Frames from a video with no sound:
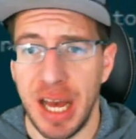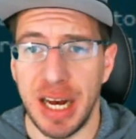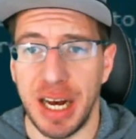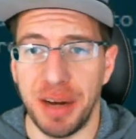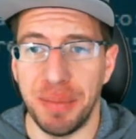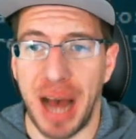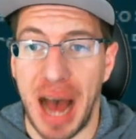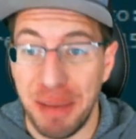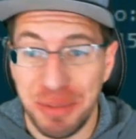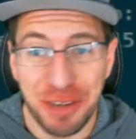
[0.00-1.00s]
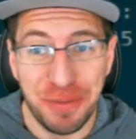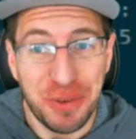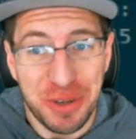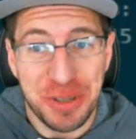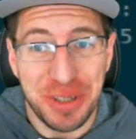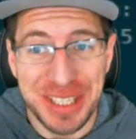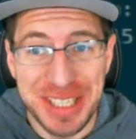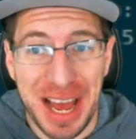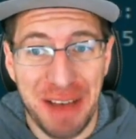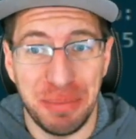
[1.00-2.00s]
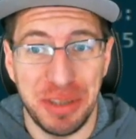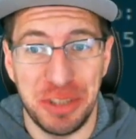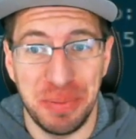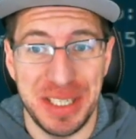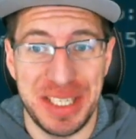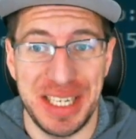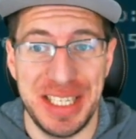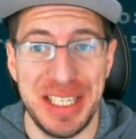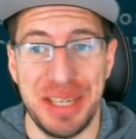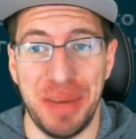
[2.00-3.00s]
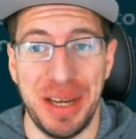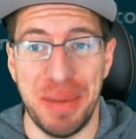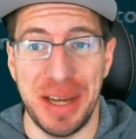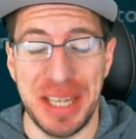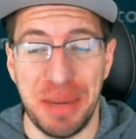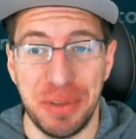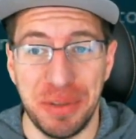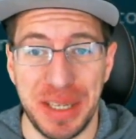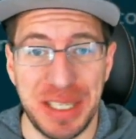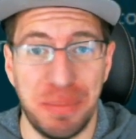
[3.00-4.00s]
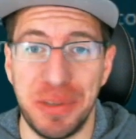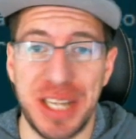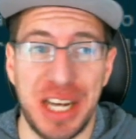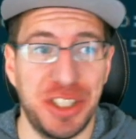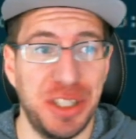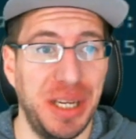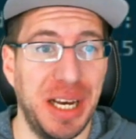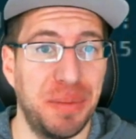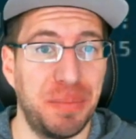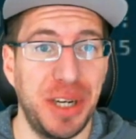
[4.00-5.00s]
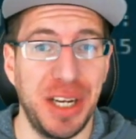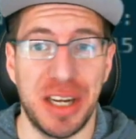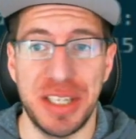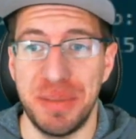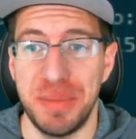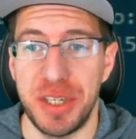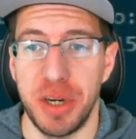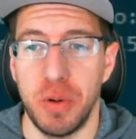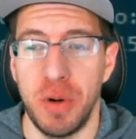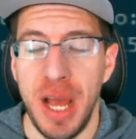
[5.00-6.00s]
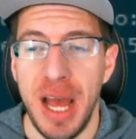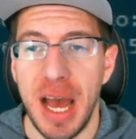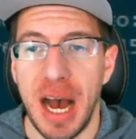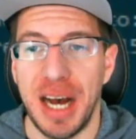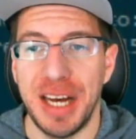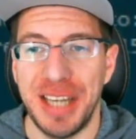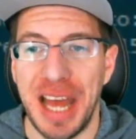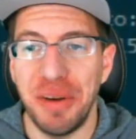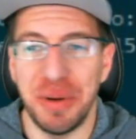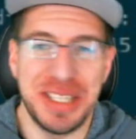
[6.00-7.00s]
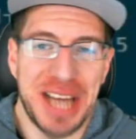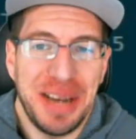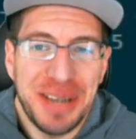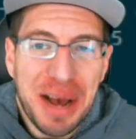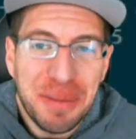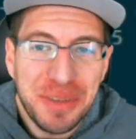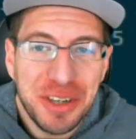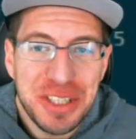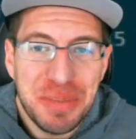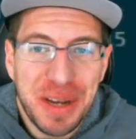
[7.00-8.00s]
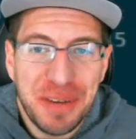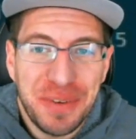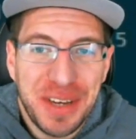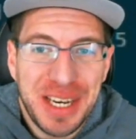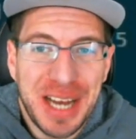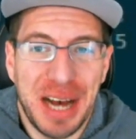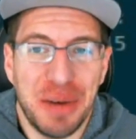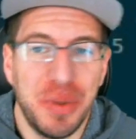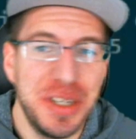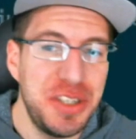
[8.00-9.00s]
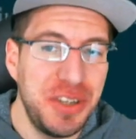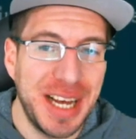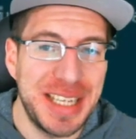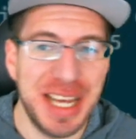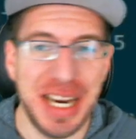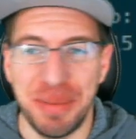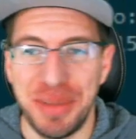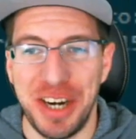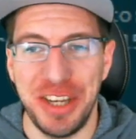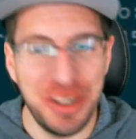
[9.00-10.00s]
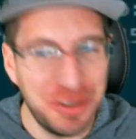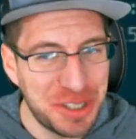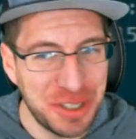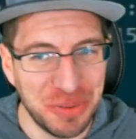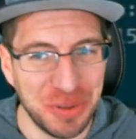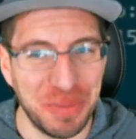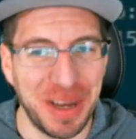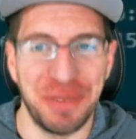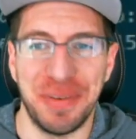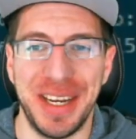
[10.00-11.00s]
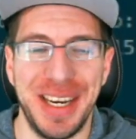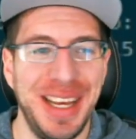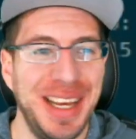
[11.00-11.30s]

I'm looking forward to it because I have a bunch of +6s in my temple. My temple is actually pretty awesome. So anyways, I'm going to benefit. Once you guys get up there, you too will benefit.